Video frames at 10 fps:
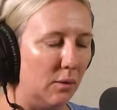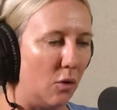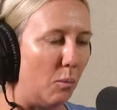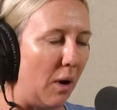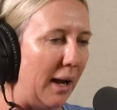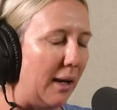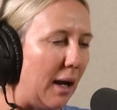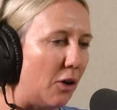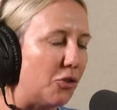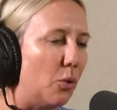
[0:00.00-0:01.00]
got my hair
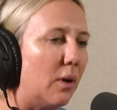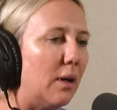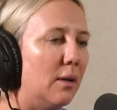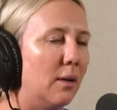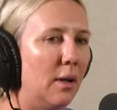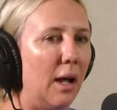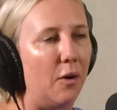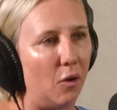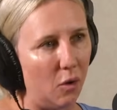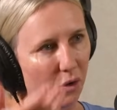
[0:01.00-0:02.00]
cut shorter
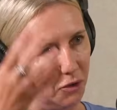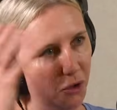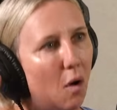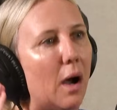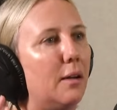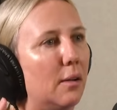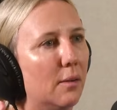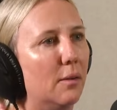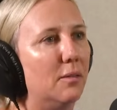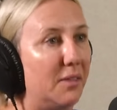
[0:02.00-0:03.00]
and I got it dyed
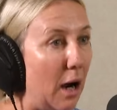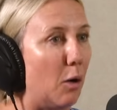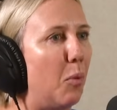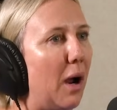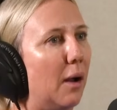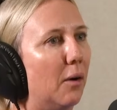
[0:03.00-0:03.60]
dark brown.